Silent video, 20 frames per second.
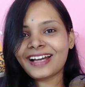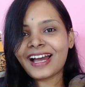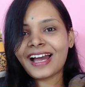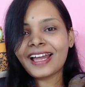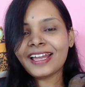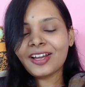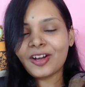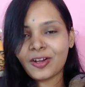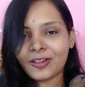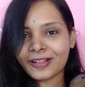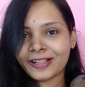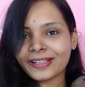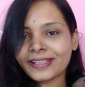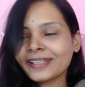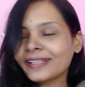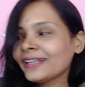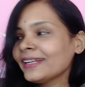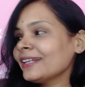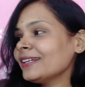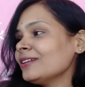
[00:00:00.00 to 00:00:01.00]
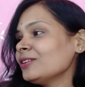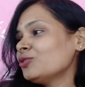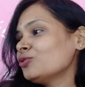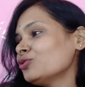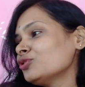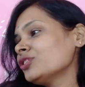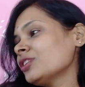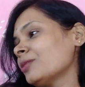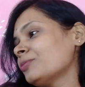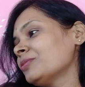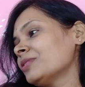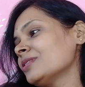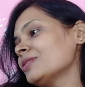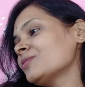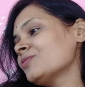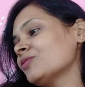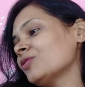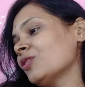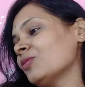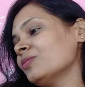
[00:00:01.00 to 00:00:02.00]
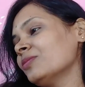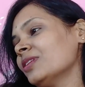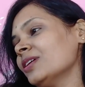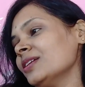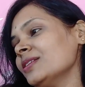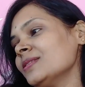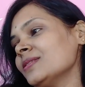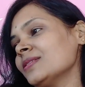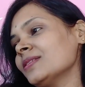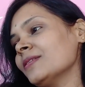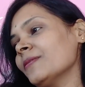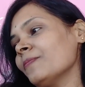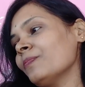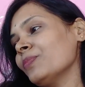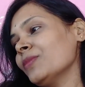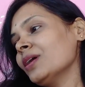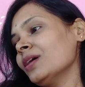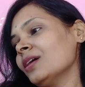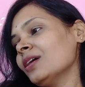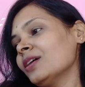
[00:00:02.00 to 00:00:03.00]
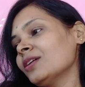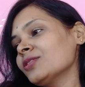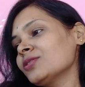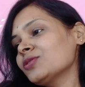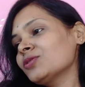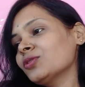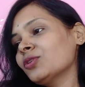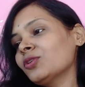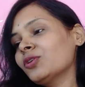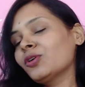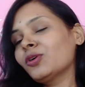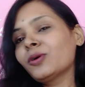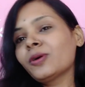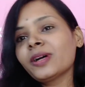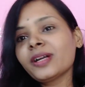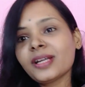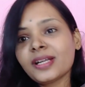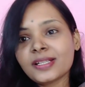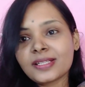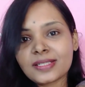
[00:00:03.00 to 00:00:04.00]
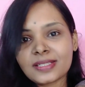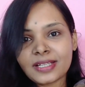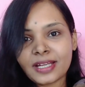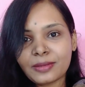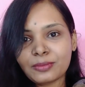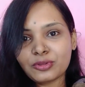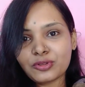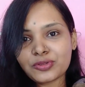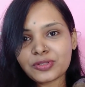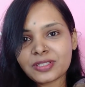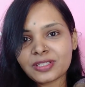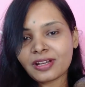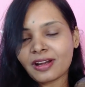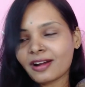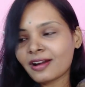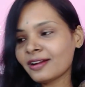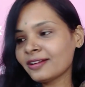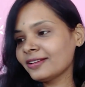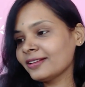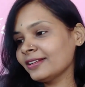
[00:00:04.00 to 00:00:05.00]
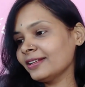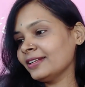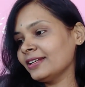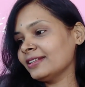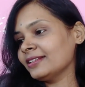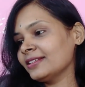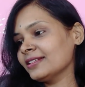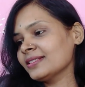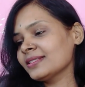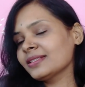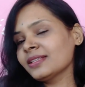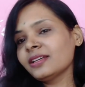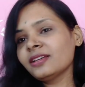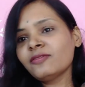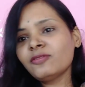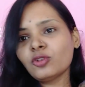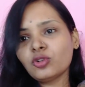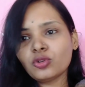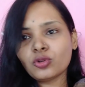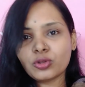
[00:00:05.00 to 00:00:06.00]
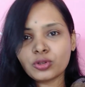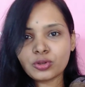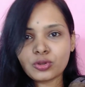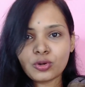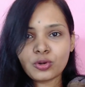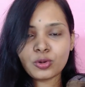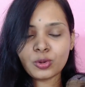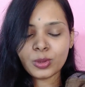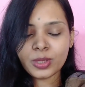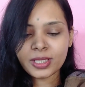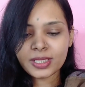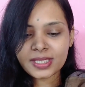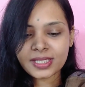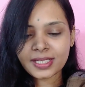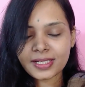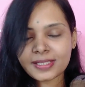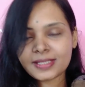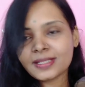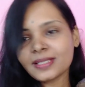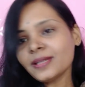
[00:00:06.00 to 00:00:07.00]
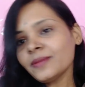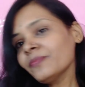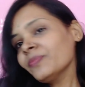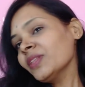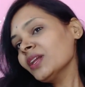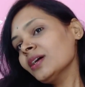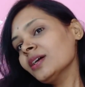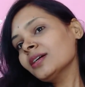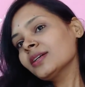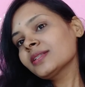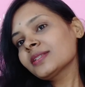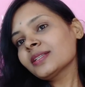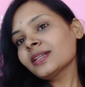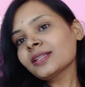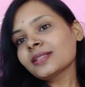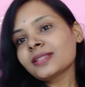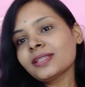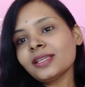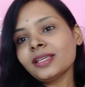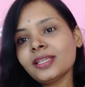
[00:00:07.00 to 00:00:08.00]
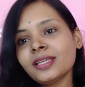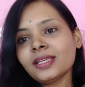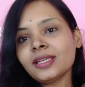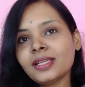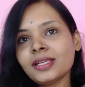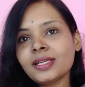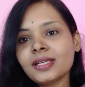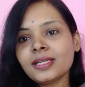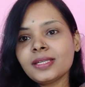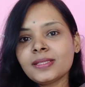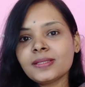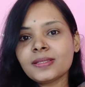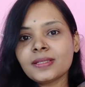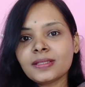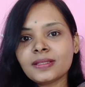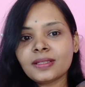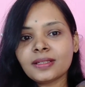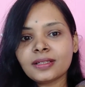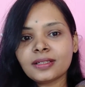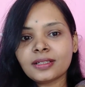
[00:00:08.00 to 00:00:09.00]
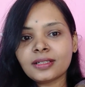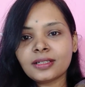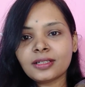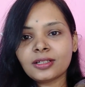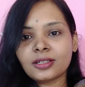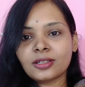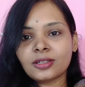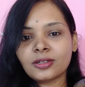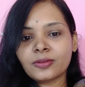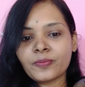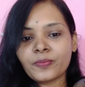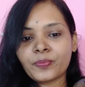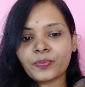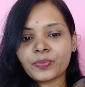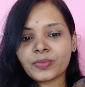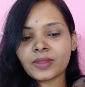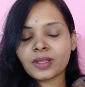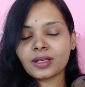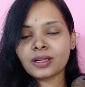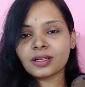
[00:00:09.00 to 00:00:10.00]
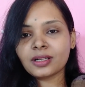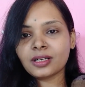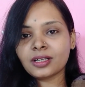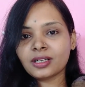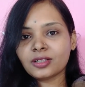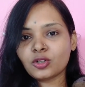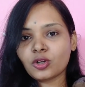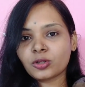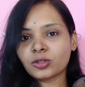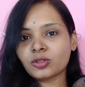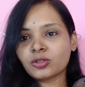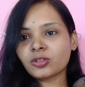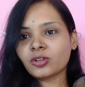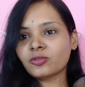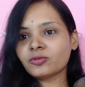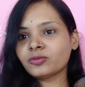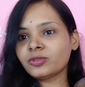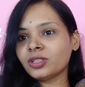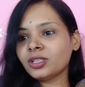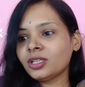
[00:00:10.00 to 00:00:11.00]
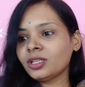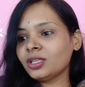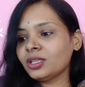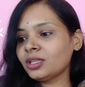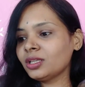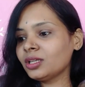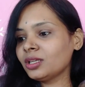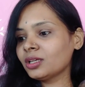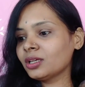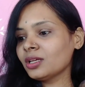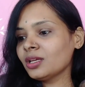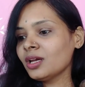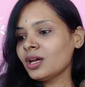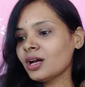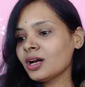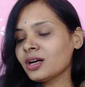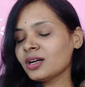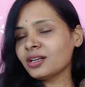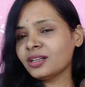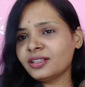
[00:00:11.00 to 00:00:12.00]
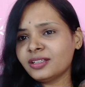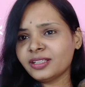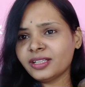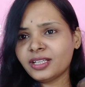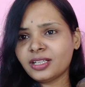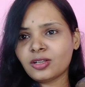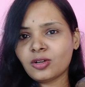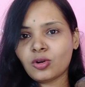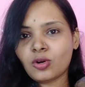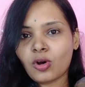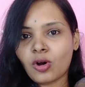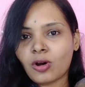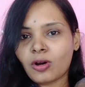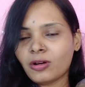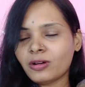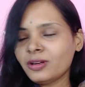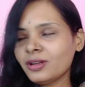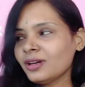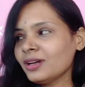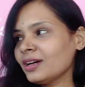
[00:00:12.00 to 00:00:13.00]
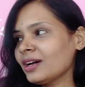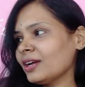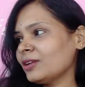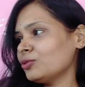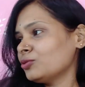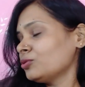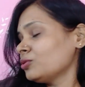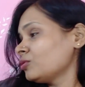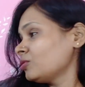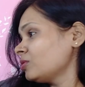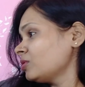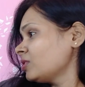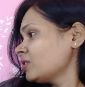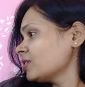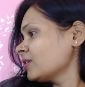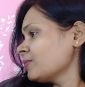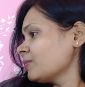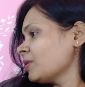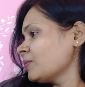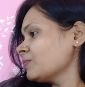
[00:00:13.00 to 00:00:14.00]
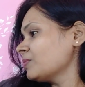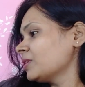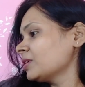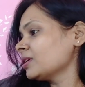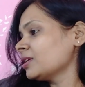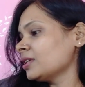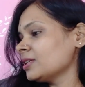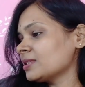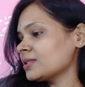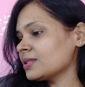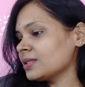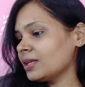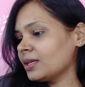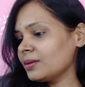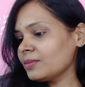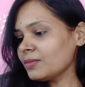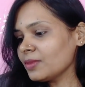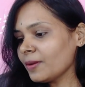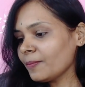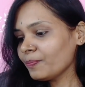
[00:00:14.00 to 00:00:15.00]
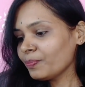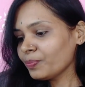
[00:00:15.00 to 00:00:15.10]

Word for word: I already read 2 chapters from this, so it's time to start reading this. If you don't know who is Circe, Circe is the daughter of the Greek god. I don't remember his name.